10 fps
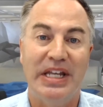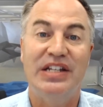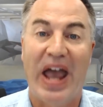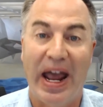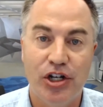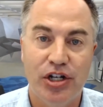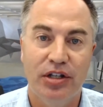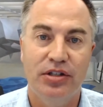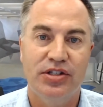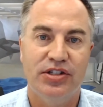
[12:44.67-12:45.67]

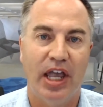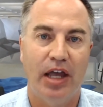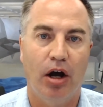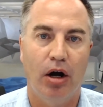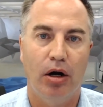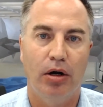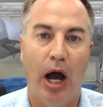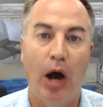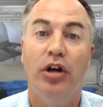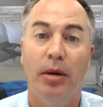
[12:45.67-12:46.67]
intentions and our
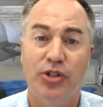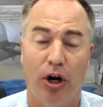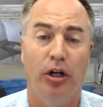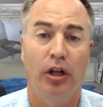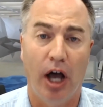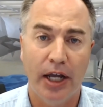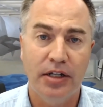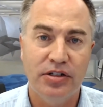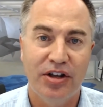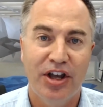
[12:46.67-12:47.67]
outcomes are
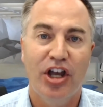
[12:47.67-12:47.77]
aligned